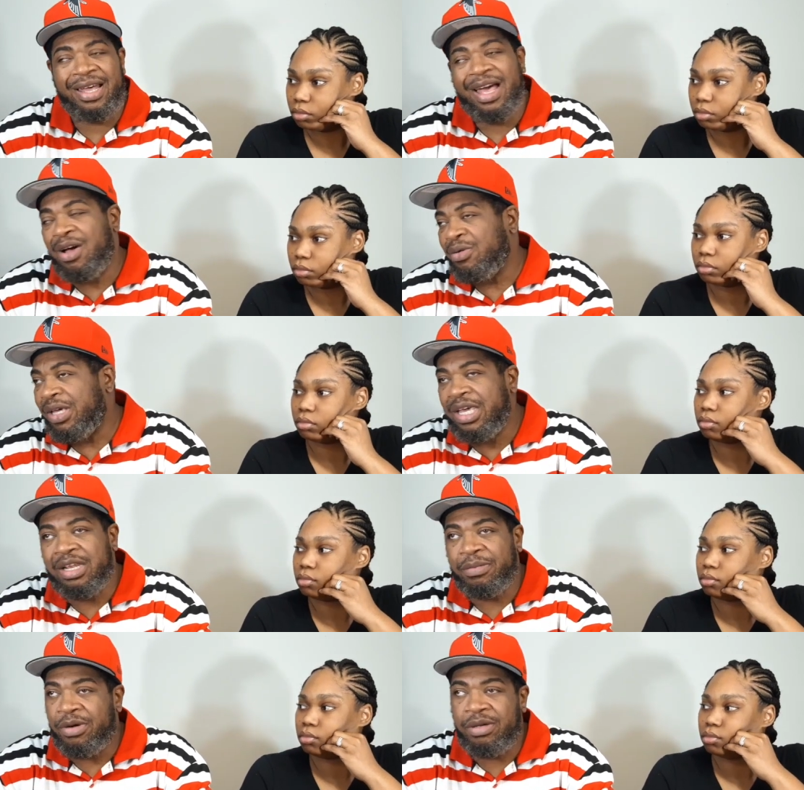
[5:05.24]
Speaker 1: I don't get
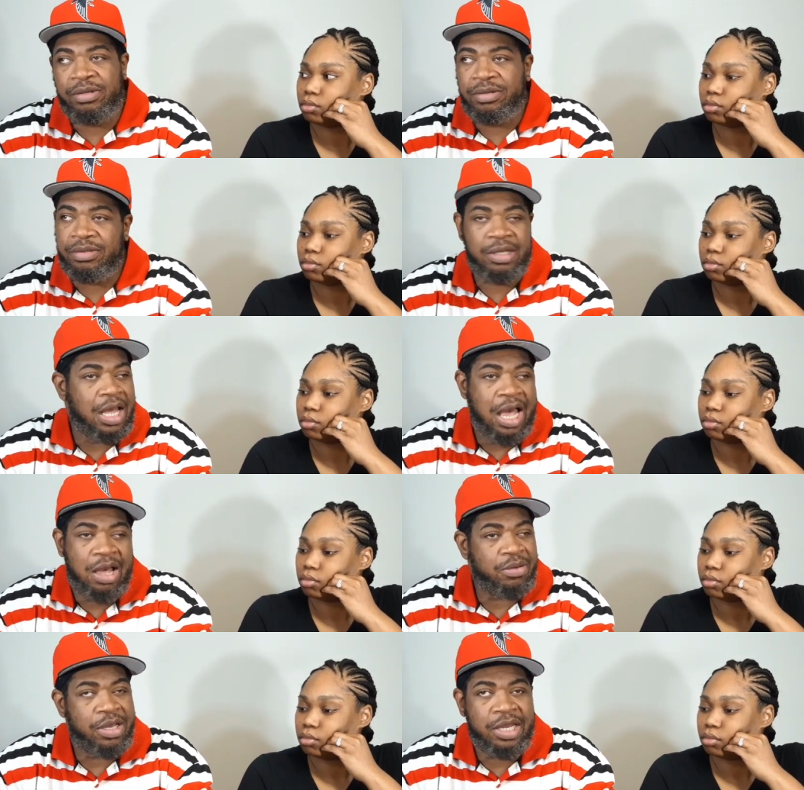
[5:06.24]
it, bro. I
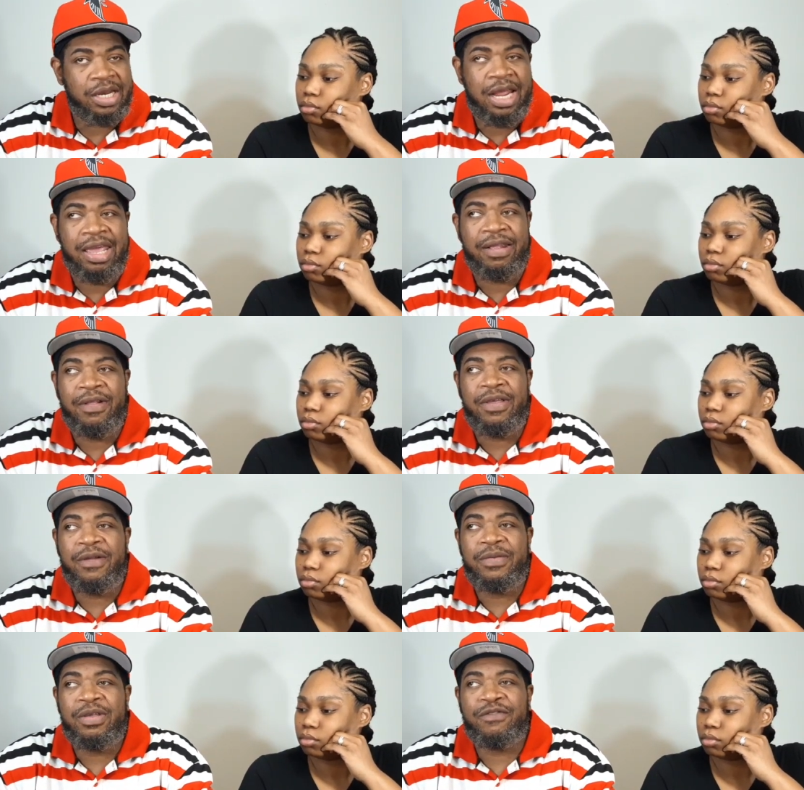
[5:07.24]
don't get it. Like,
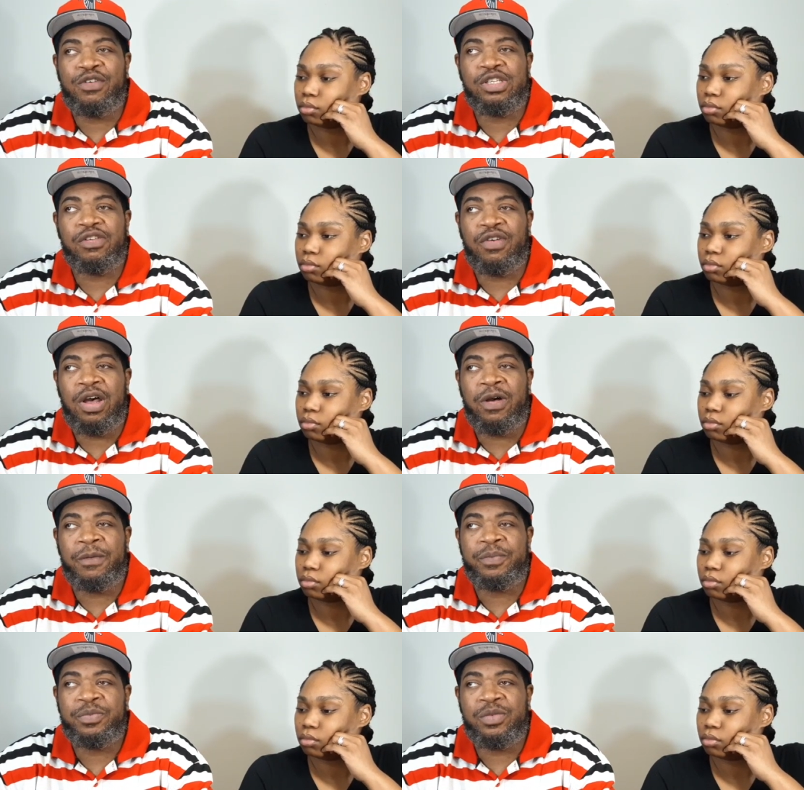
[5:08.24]
first of
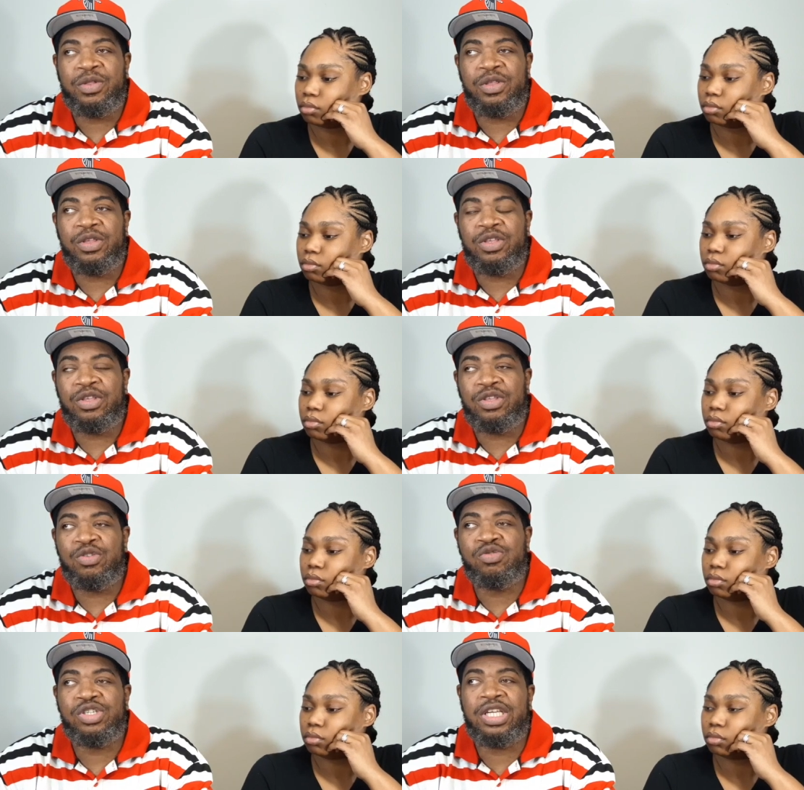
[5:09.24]
all,
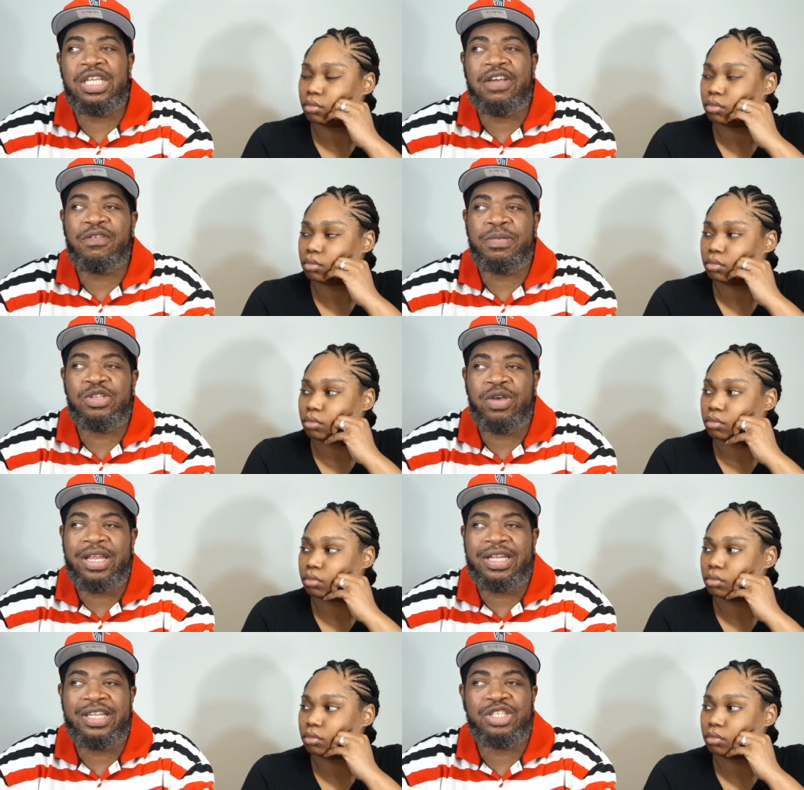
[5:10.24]
you should never be trying
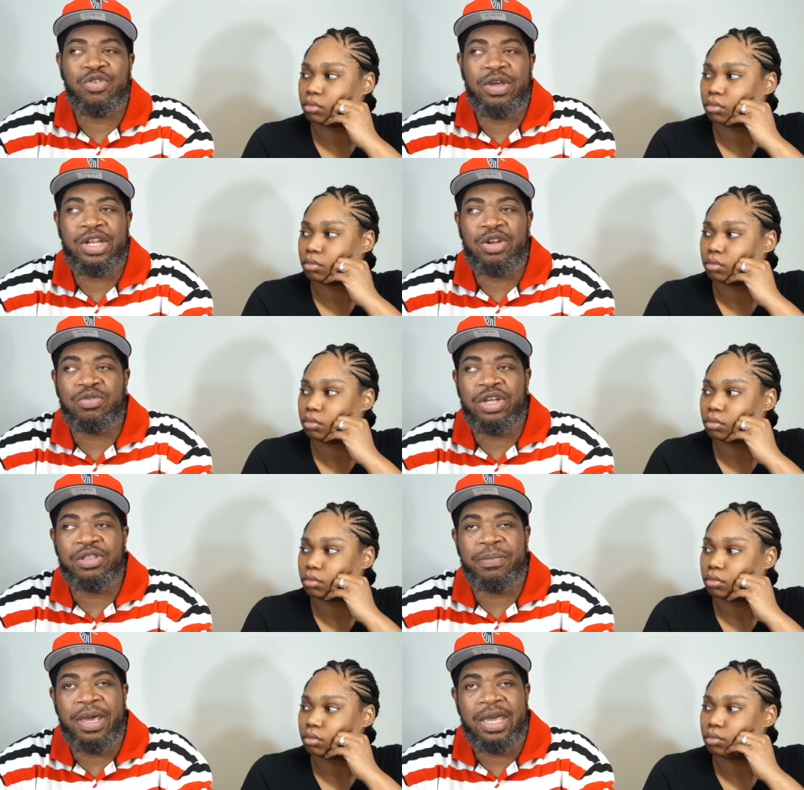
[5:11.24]
to discredit no another
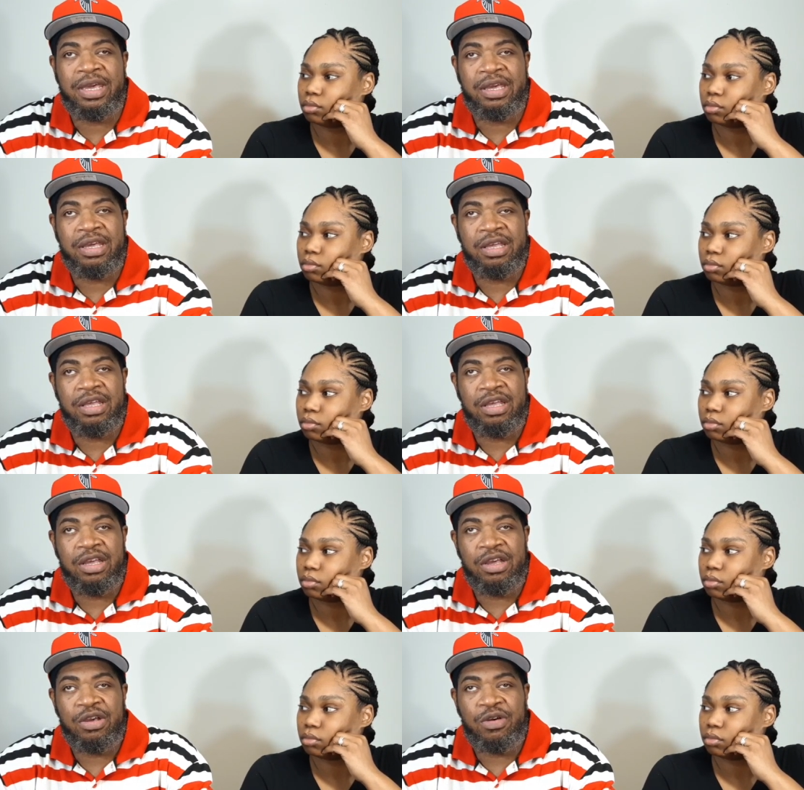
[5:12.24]
man
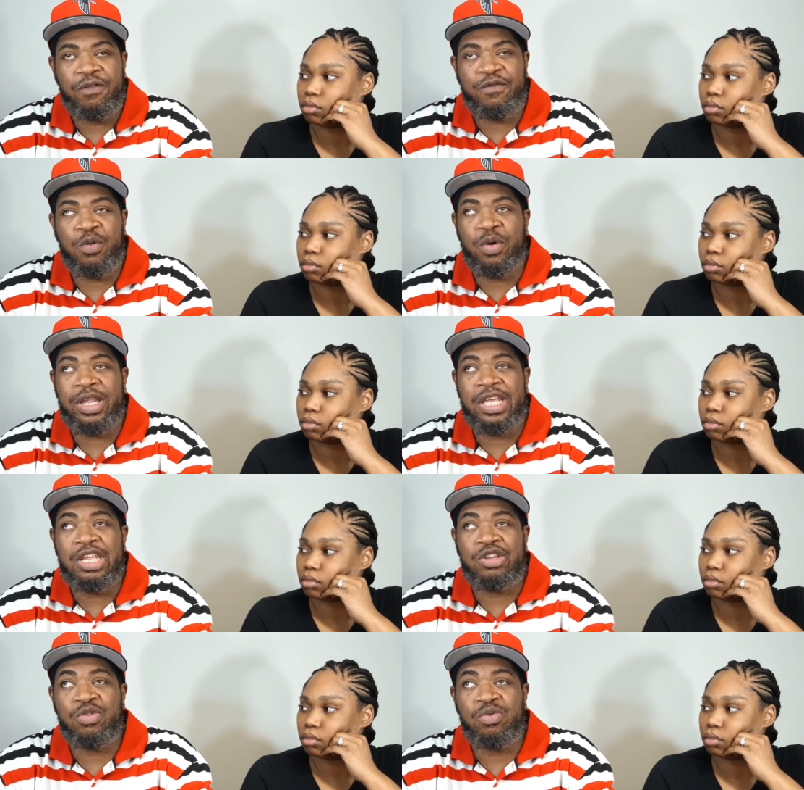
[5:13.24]
for what he
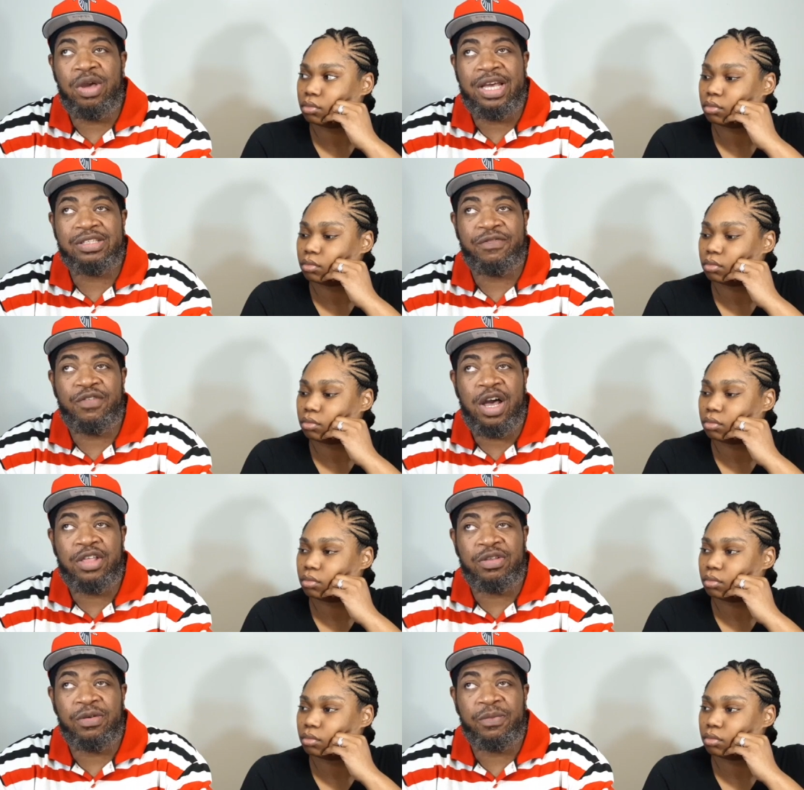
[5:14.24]
do as a
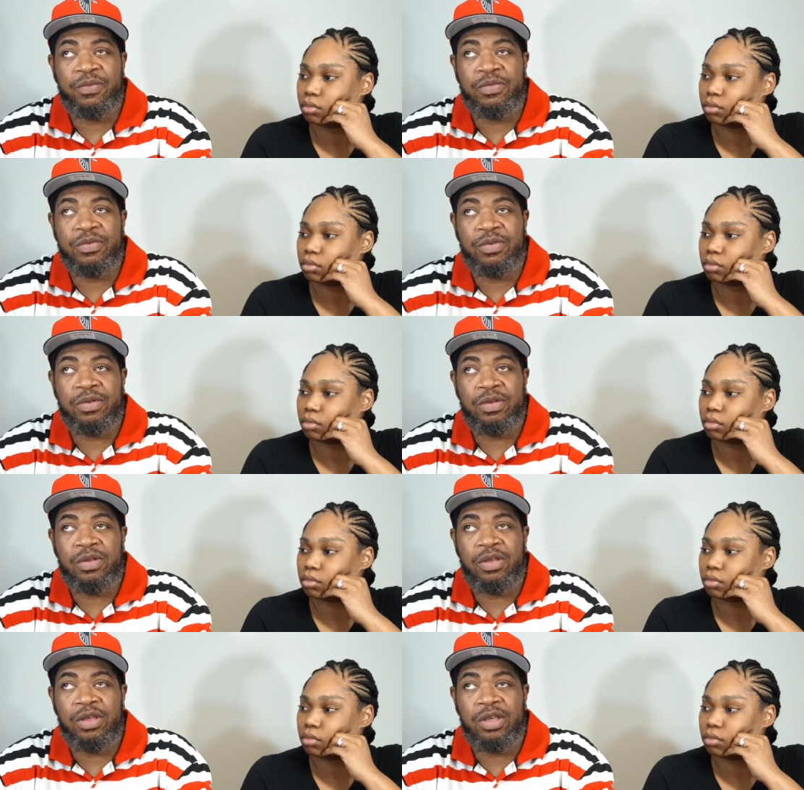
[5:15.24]
father
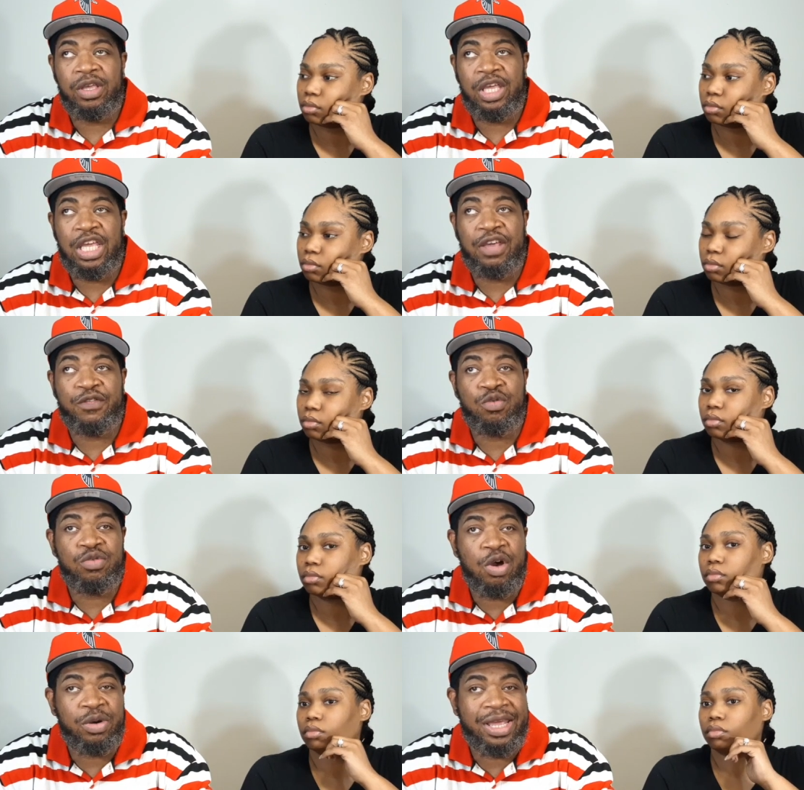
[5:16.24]
if you
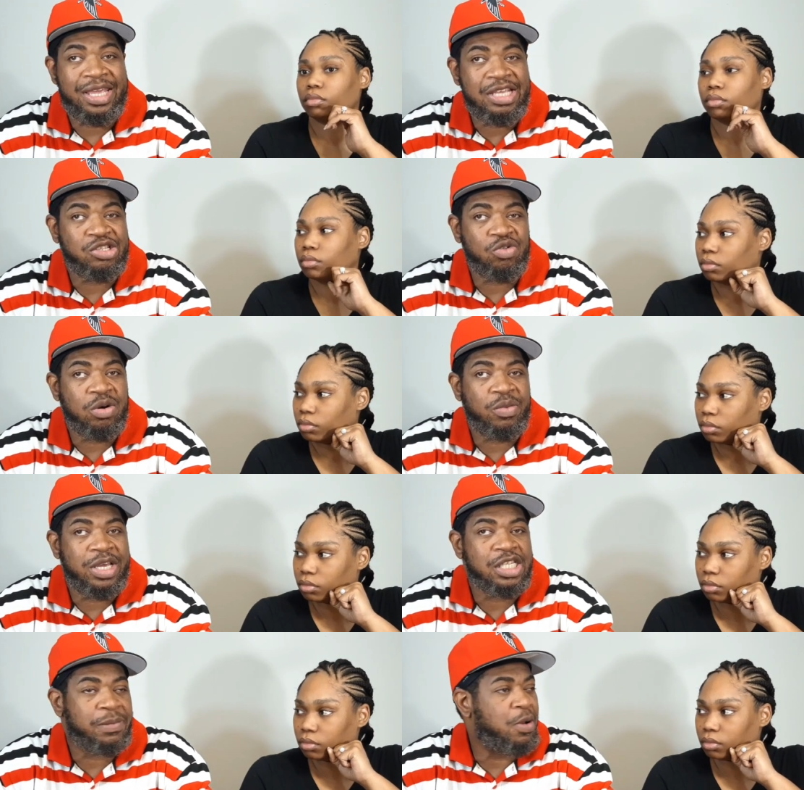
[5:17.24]
know that he's doing what
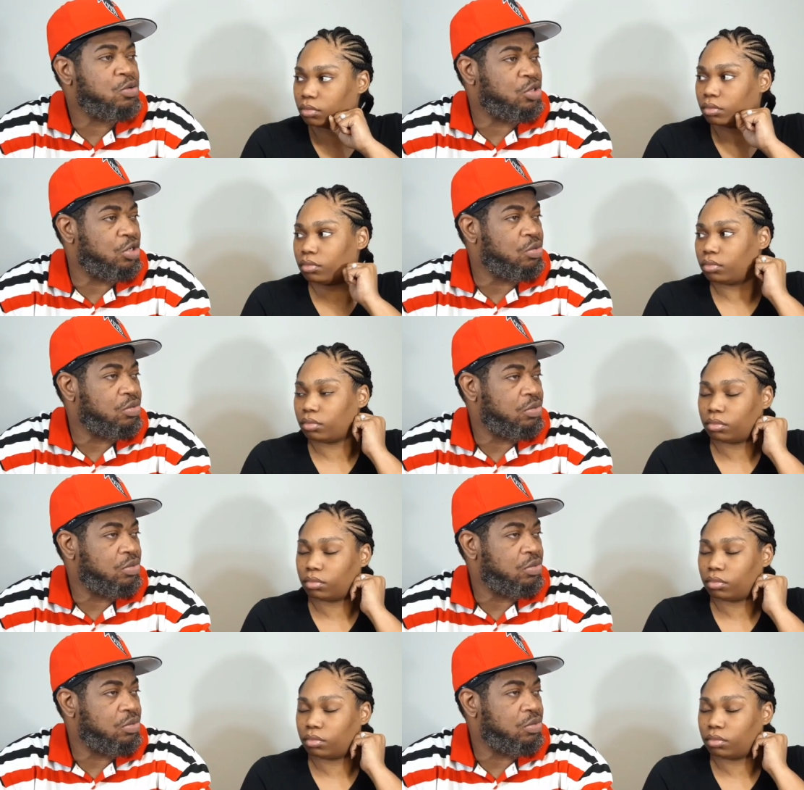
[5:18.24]
he's supposed to do.